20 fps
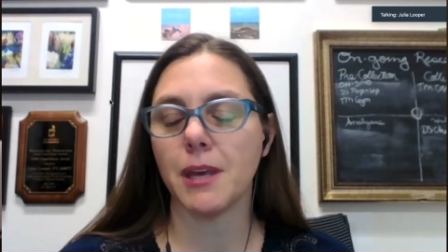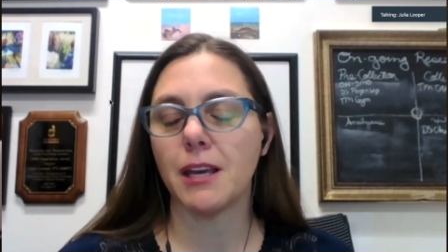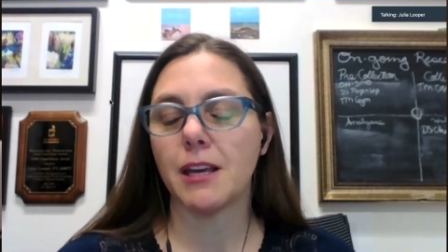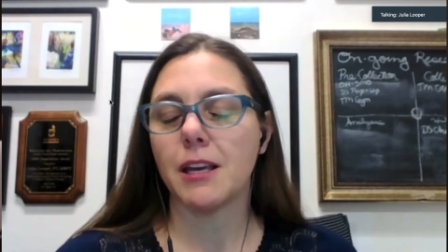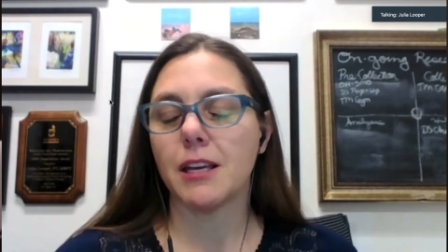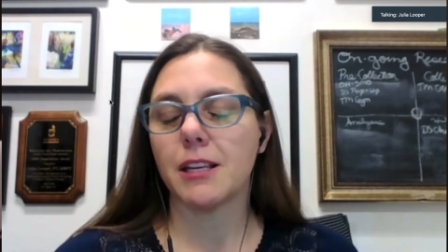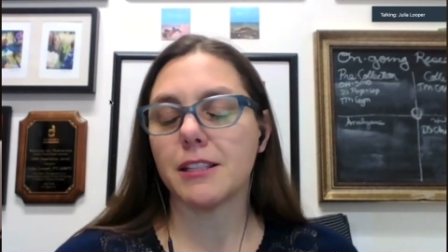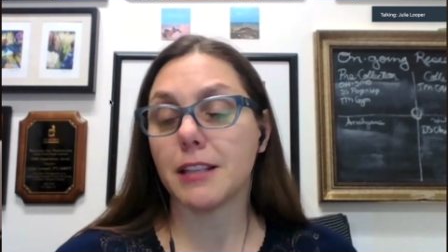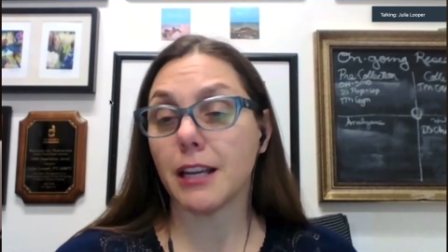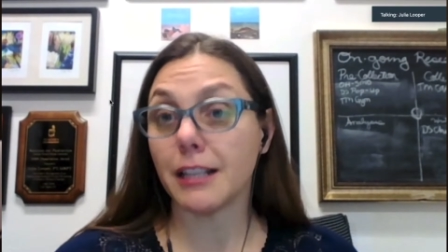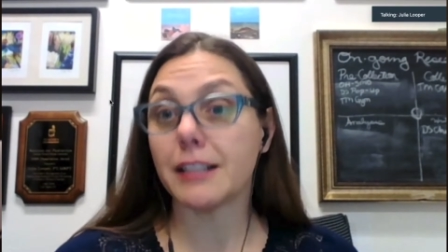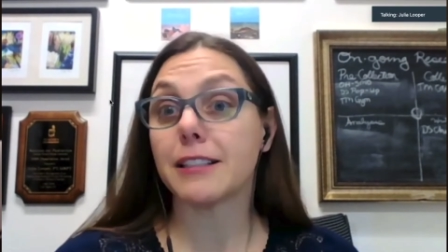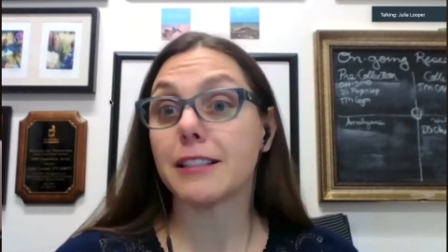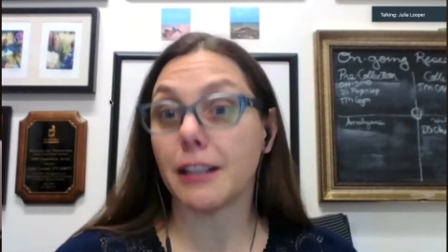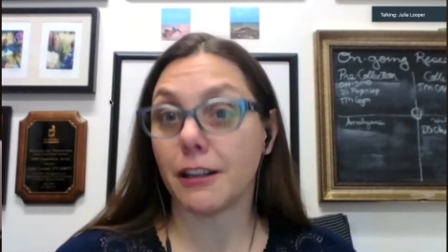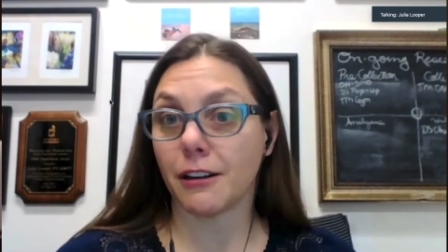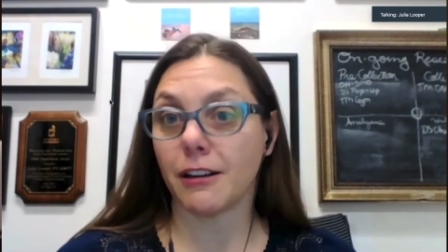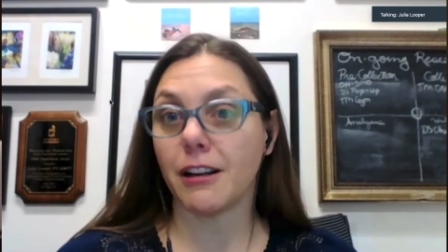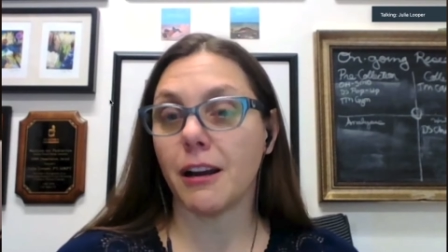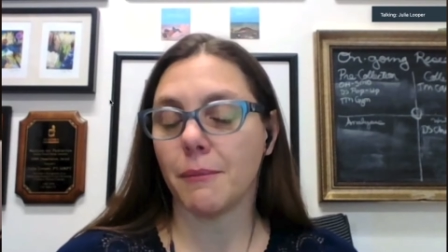studies that
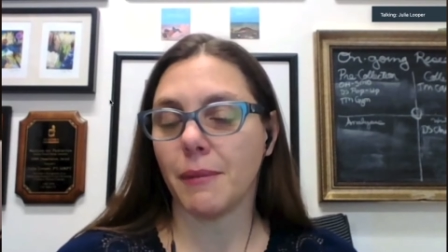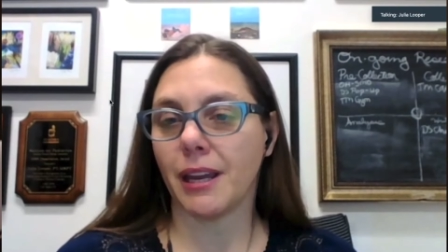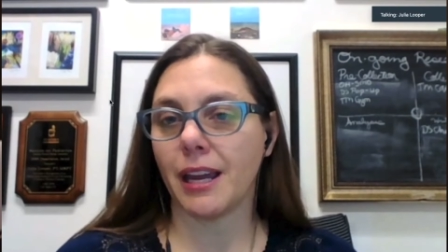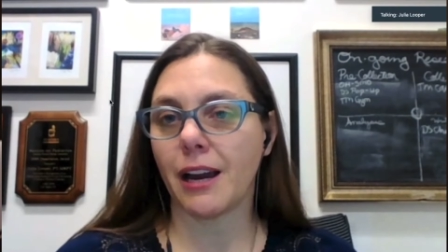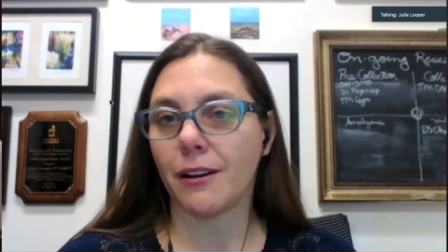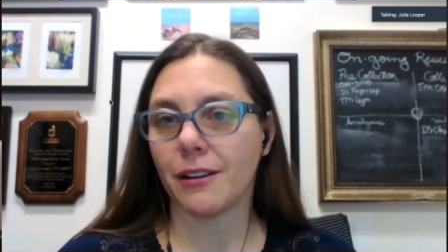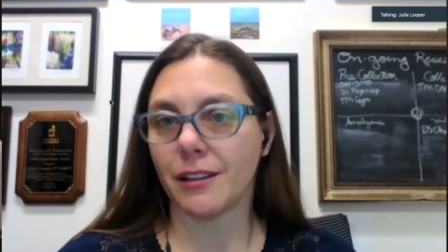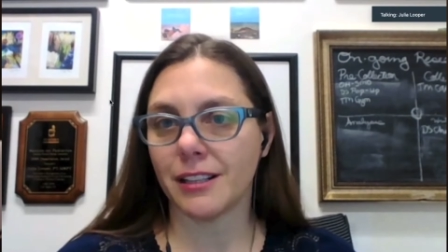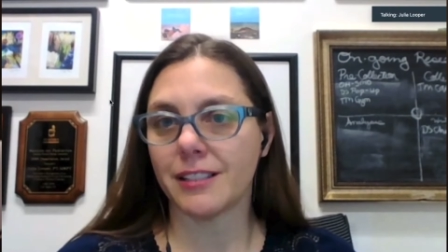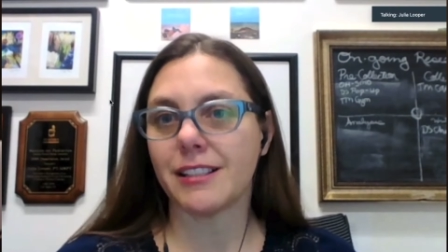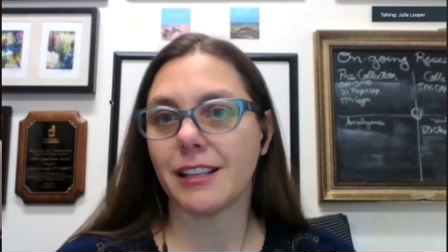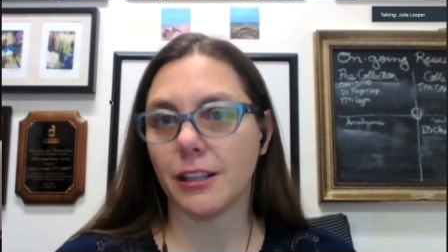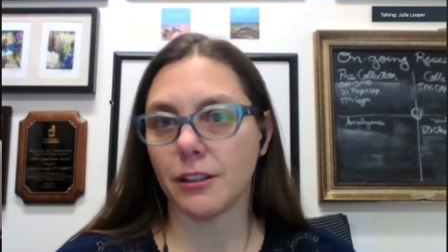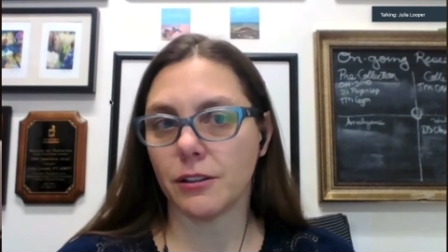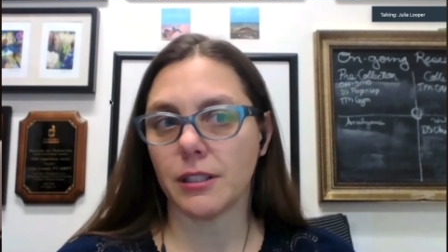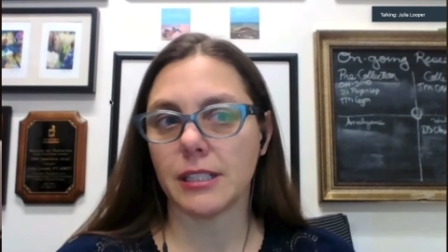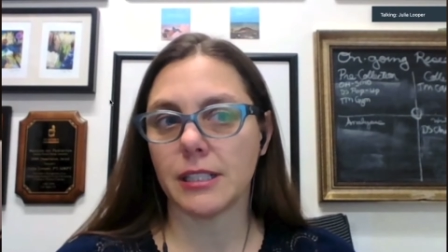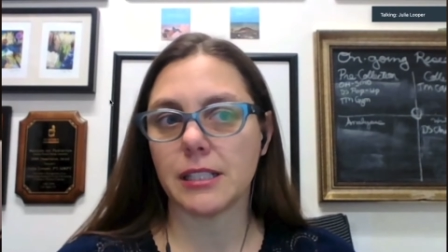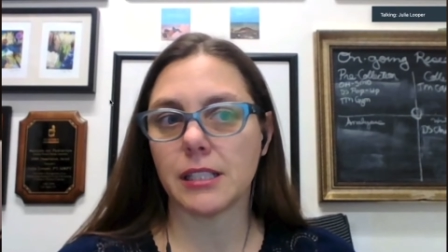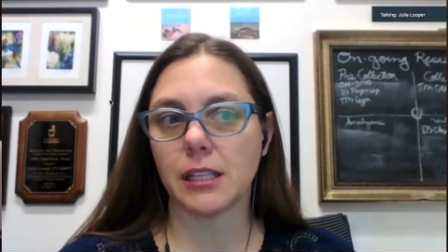are coming out is
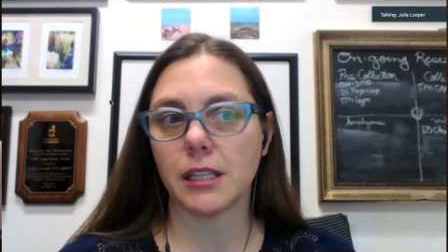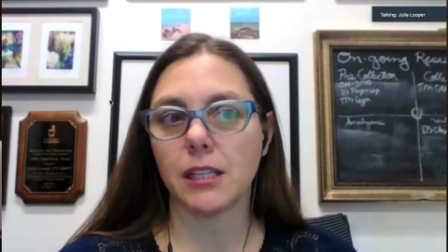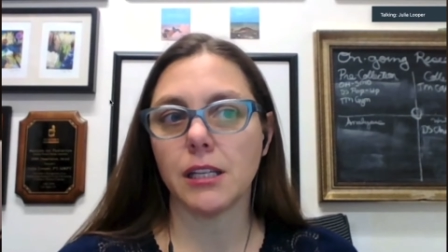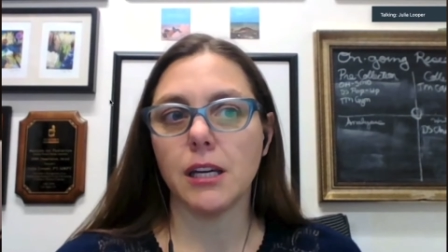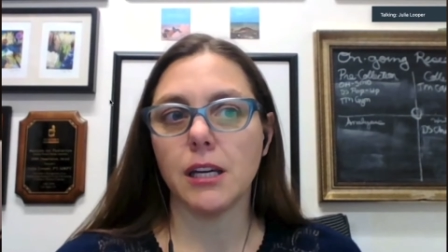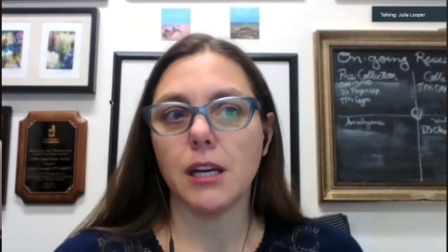increasing.